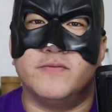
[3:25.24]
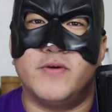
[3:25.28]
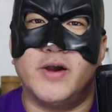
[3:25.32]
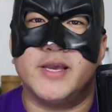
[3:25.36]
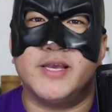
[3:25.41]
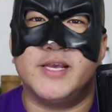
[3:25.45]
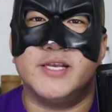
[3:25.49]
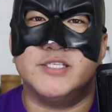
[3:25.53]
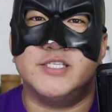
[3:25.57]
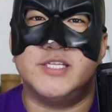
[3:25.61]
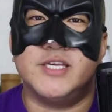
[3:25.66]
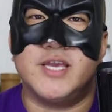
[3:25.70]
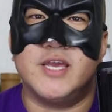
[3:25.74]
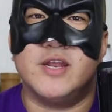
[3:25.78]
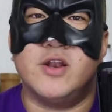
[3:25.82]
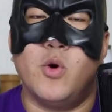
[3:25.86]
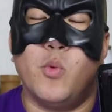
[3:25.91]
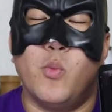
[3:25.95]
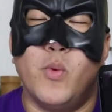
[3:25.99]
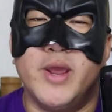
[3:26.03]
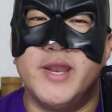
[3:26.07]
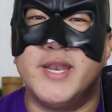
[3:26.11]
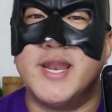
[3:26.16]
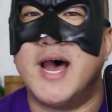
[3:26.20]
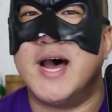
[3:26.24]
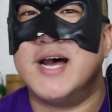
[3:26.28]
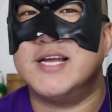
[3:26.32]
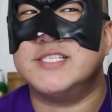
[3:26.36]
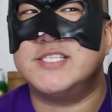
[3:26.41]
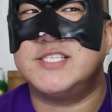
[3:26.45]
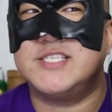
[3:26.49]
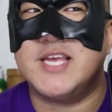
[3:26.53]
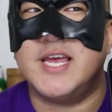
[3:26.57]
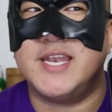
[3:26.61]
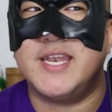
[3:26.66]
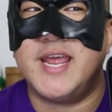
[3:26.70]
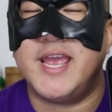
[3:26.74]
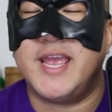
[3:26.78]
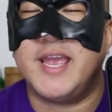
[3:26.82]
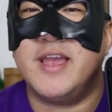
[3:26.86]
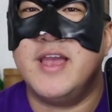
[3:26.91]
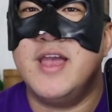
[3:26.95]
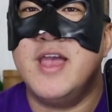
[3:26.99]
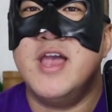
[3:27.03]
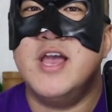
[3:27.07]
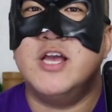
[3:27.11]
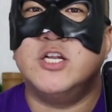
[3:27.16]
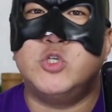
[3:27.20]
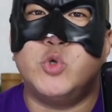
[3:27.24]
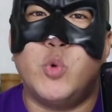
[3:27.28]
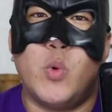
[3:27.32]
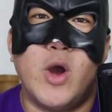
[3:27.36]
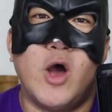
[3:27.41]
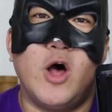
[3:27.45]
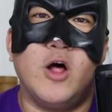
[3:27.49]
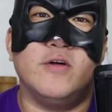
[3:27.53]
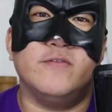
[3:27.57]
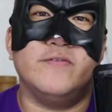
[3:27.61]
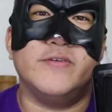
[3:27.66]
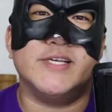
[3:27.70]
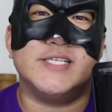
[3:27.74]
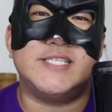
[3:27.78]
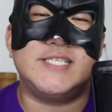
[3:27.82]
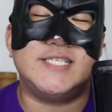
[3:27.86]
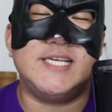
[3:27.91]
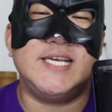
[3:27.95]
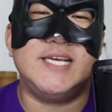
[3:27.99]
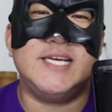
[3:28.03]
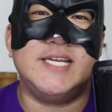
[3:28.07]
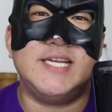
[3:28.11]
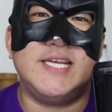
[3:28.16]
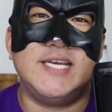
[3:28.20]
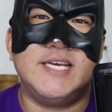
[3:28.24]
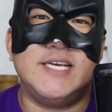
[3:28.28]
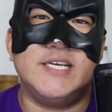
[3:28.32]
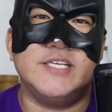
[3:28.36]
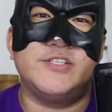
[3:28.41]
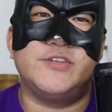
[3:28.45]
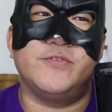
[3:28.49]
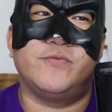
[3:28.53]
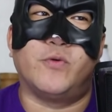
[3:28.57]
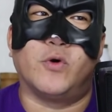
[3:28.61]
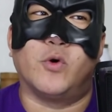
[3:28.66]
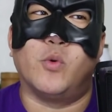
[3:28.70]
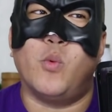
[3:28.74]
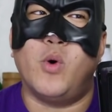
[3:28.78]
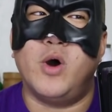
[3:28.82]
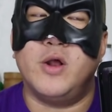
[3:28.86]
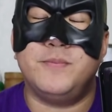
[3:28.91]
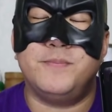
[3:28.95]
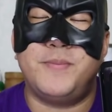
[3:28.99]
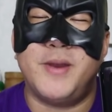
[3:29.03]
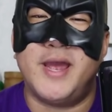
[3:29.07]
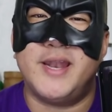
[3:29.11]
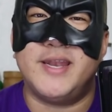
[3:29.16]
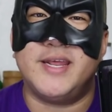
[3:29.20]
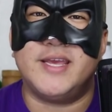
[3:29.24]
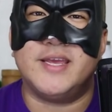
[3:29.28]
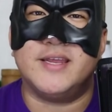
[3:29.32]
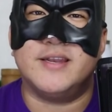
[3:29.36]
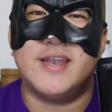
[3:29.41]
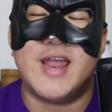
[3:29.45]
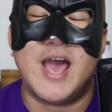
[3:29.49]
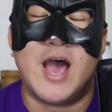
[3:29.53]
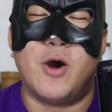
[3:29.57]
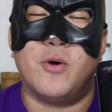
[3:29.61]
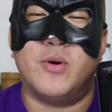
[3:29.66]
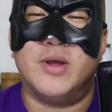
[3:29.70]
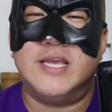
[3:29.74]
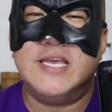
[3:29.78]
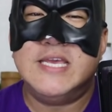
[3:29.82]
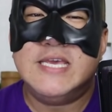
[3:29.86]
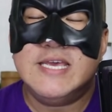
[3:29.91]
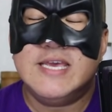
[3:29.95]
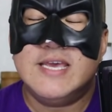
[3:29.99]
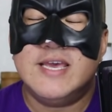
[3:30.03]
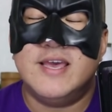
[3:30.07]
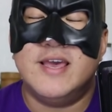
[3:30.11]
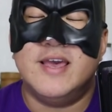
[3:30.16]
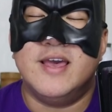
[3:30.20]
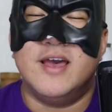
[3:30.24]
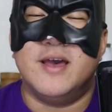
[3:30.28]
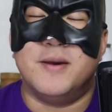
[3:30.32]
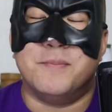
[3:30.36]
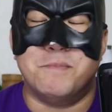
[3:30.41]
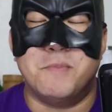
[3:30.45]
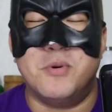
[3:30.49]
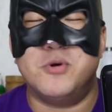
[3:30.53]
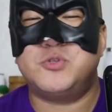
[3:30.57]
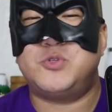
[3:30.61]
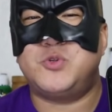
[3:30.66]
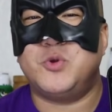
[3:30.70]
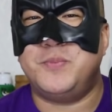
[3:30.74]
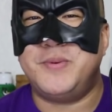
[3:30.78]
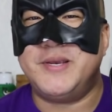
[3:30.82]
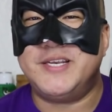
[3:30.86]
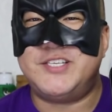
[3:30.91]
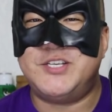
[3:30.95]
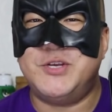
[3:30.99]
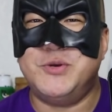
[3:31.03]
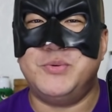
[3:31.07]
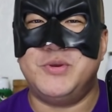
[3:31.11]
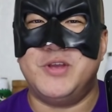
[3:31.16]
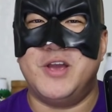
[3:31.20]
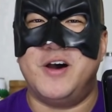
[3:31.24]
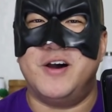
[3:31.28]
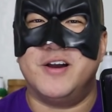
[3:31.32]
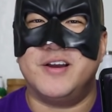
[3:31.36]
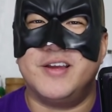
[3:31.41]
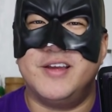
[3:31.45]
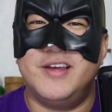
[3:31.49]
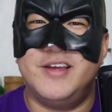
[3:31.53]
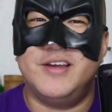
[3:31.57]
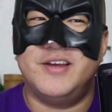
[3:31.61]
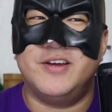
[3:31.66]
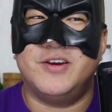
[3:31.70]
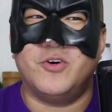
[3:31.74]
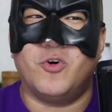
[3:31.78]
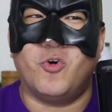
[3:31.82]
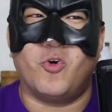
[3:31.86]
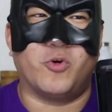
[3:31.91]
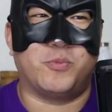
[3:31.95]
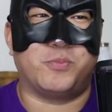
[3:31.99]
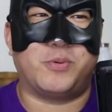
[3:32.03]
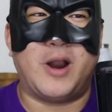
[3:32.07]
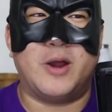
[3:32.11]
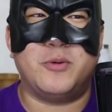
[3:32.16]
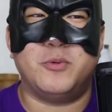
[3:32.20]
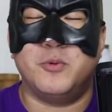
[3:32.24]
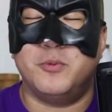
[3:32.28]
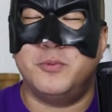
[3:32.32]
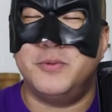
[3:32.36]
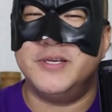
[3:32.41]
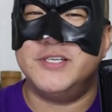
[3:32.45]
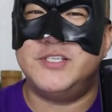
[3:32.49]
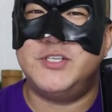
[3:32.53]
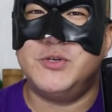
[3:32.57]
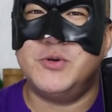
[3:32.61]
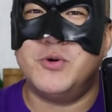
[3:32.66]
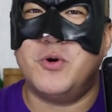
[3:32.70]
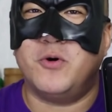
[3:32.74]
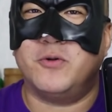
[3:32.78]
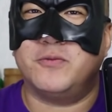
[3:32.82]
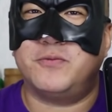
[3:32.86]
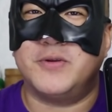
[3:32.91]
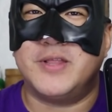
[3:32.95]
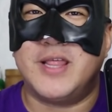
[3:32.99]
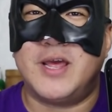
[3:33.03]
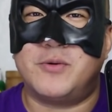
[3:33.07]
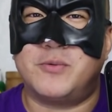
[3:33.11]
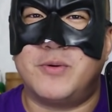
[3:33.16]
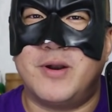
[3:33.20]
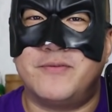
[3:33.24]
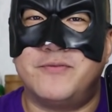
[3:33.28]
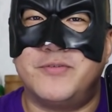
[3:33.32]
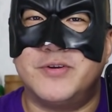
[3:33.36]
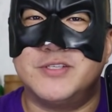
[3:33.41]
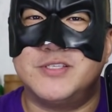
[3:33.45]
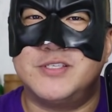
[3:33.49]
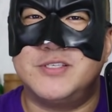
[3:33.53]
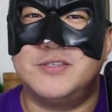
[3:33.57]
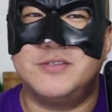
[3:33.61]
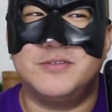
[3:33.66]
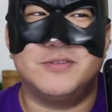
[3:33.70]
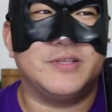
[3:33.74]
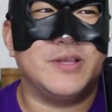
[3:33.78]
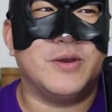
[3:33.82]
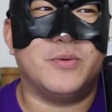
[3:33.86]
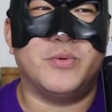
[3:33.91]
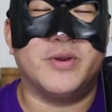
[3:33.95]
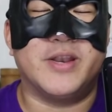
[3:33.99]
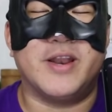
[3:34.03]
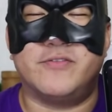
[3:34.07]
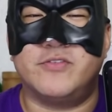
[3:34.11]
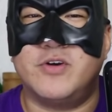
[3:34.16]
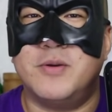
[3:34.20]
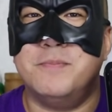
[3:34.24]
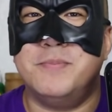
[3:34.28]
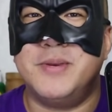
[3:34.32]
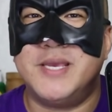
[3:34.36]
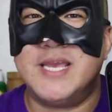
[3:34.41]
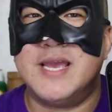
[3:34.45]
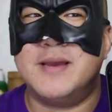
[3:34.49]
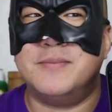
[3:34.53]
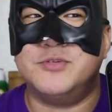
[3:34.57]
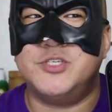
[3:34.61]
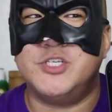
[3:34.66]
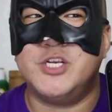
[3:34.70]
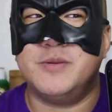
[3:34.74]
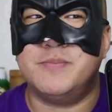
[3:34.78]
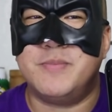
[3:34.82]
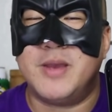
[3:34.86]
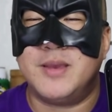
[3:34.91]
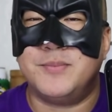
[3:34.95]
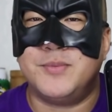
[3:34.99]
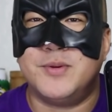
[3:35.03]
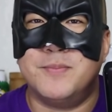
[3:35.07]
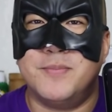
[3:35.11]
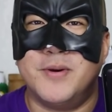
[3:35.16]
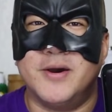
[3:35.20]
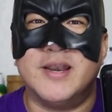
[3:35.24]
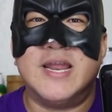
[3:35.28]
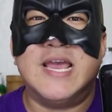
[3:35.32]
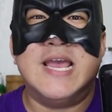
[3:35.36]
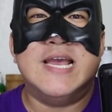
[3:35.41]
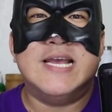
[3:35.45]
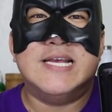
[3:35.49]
the Vikings to get a win on Sunday: 12 CDs for one penny. Now. Most will be too young or probably too old for that reference. Yeah, whatever. BMG baby. But